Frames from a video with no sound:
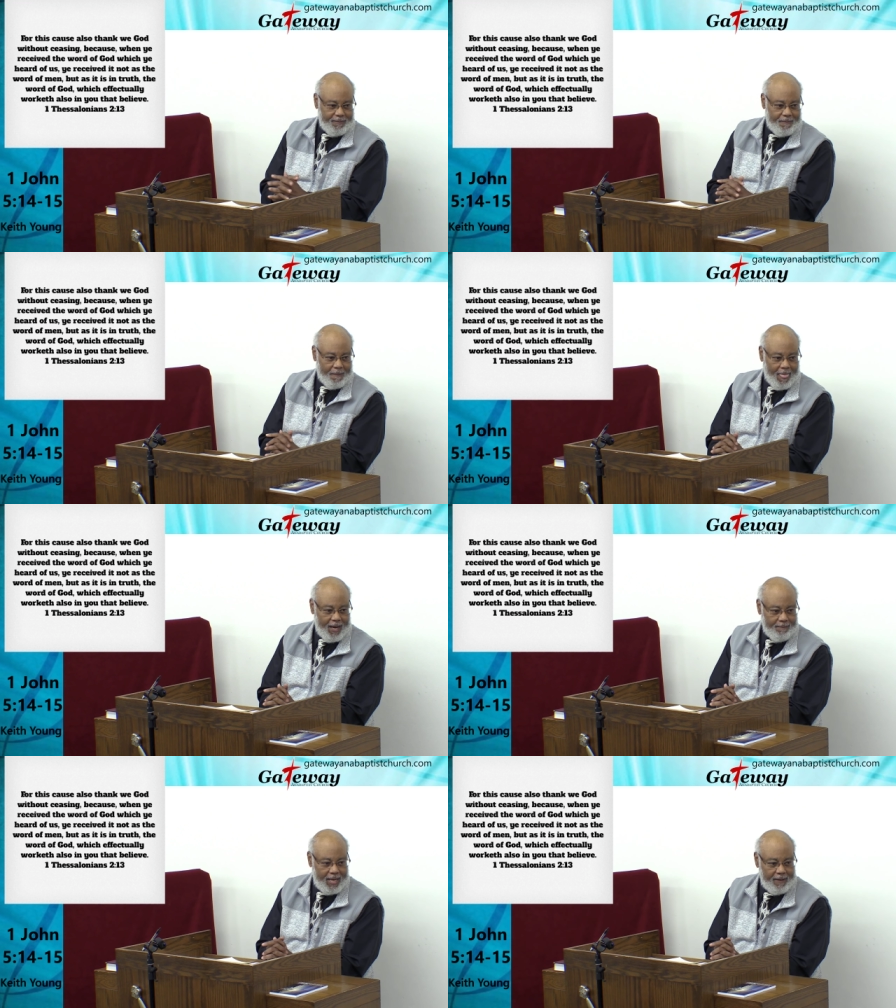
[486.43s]

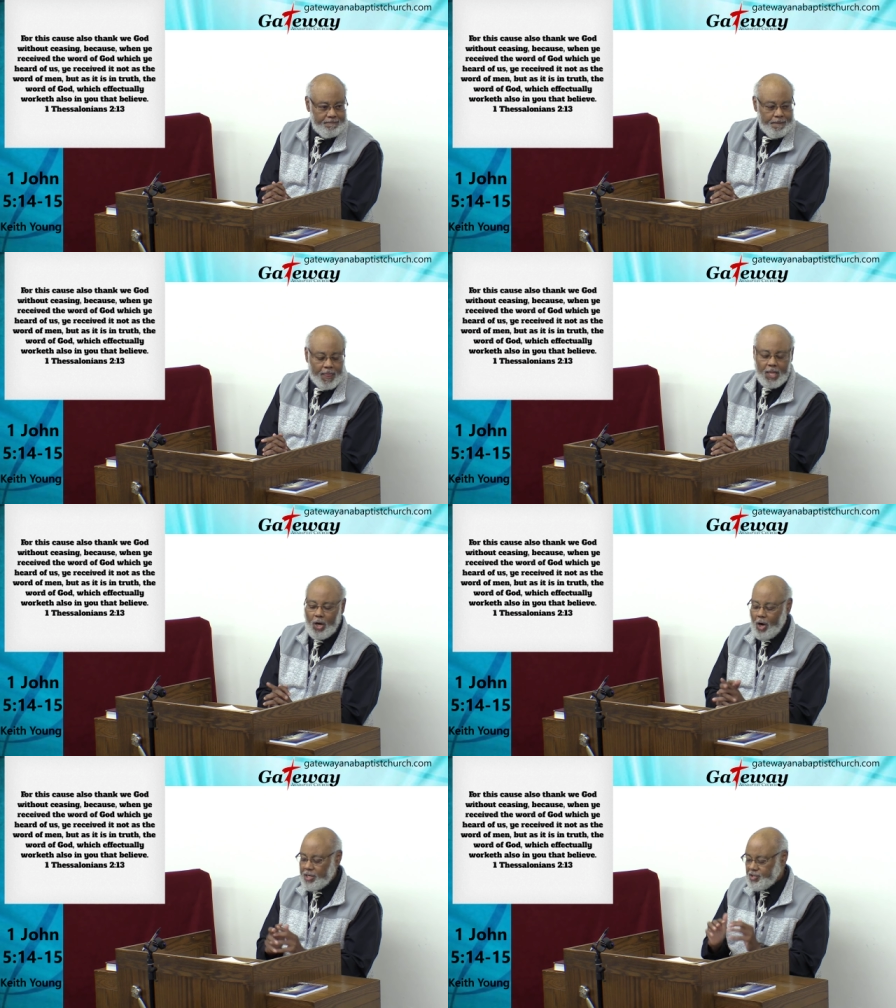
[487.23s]
Yeah. Amen. The
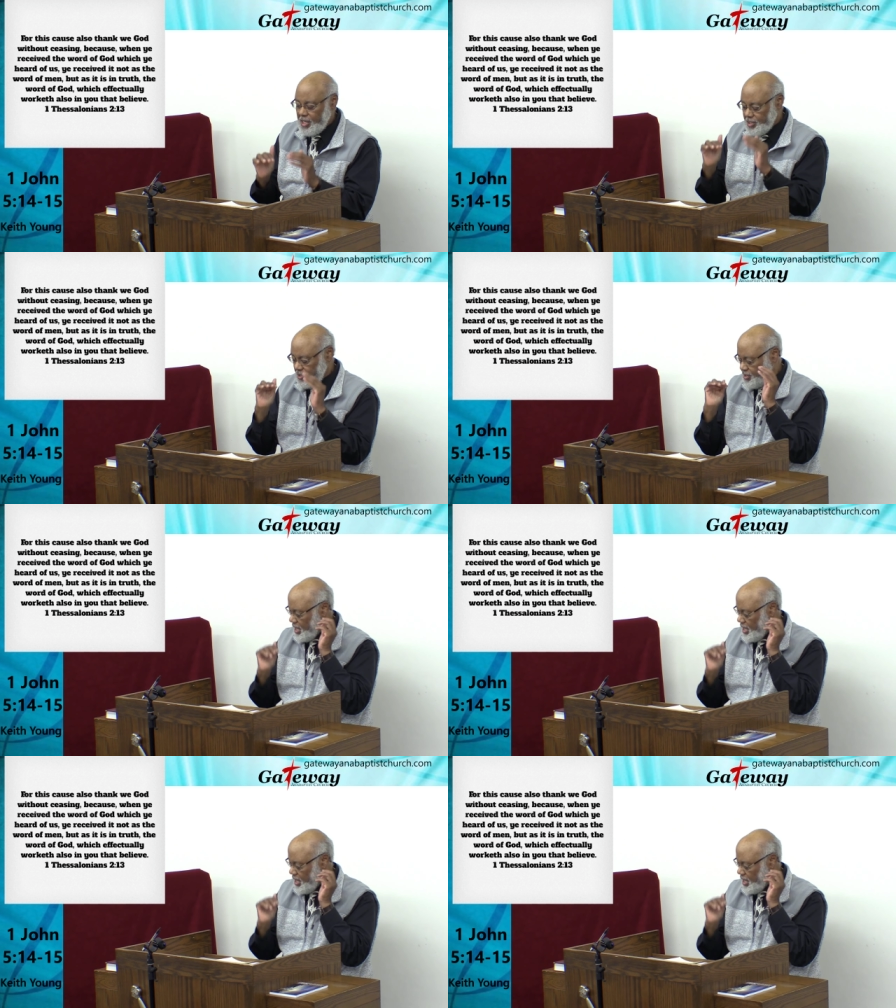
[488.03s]
Lord Jesus